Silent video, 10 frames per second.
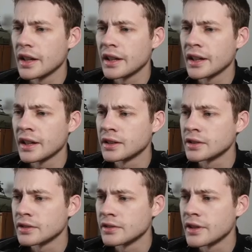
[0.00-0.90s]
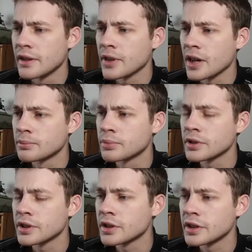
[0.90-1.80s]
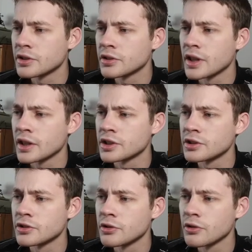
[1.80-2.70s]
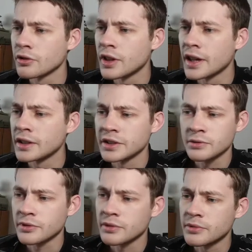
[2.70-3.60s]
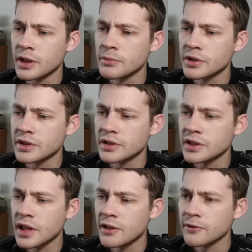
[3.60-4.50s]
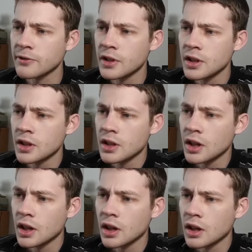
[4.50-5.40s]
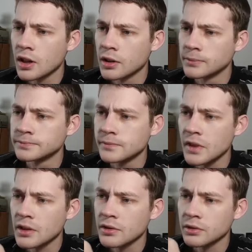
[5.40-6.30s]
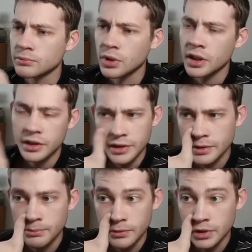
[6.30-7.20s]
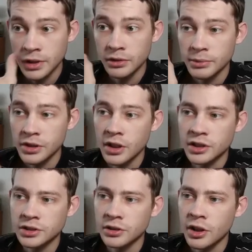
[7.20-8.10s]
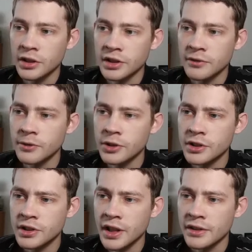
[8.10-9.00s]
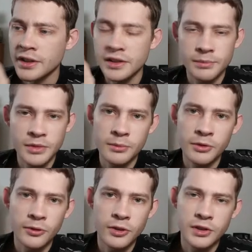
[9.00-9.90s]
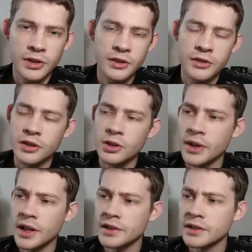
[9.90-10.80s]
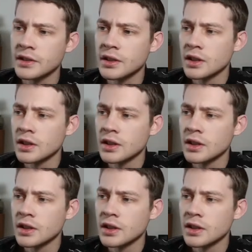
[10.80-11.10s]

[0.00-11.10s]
and they've got a pretty good introduction to the line just with some numbers and stuff. Products is going to be launched on August 1st, I think September 1st here in the U.S.